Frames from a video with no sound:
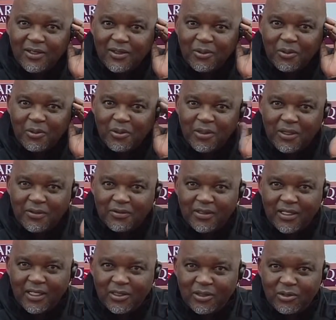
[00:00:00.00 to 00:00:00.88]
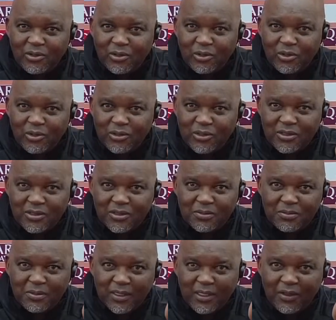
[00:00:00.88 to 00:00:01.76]
We have nothing to lose,
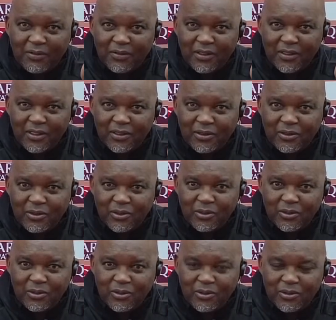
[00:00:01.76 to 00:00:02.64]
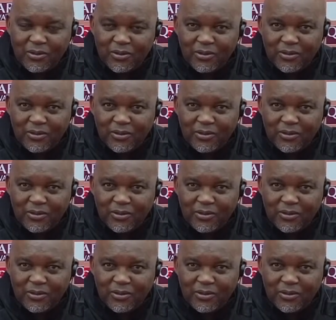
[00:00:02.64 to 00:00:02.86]
but everything to